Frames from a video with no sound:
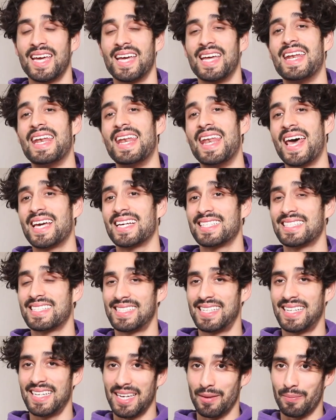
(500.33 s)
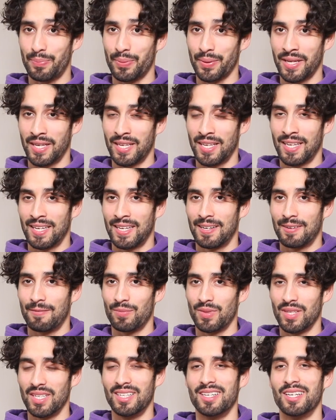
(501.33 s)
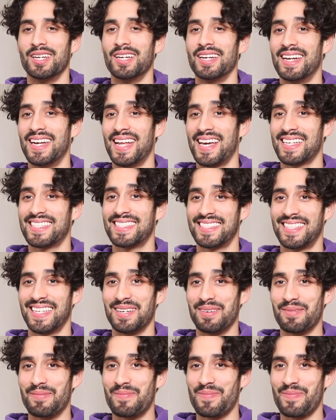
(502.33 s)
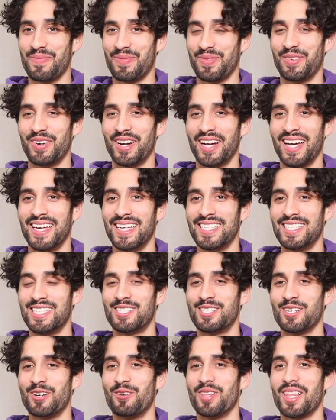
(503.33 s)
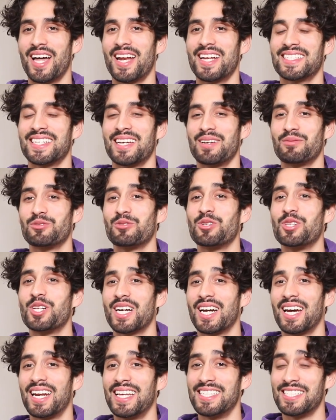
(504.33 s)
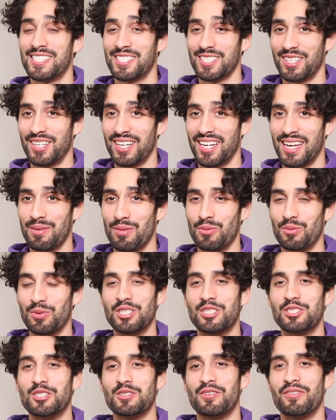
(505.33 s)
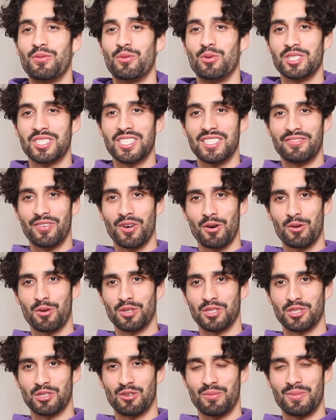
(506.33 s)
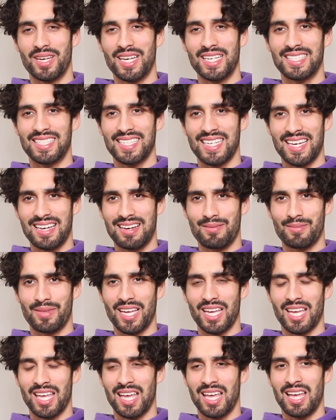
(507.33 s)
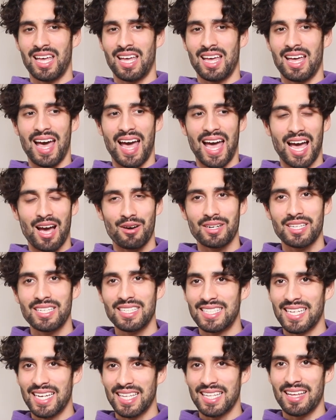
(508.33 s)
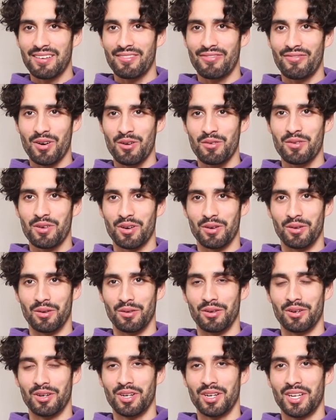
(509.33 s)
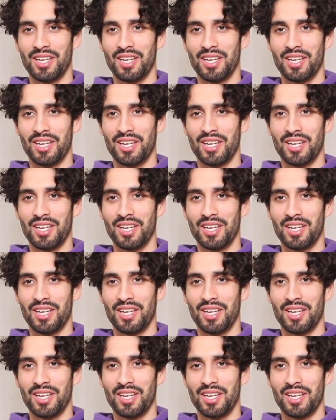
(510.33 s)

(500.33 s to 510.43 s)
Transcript: Next tip, next tip. Right? So a lot of times we'll look on Instagram and we see, we'll see photos and we'll be like, damn, like, how did he take that photo?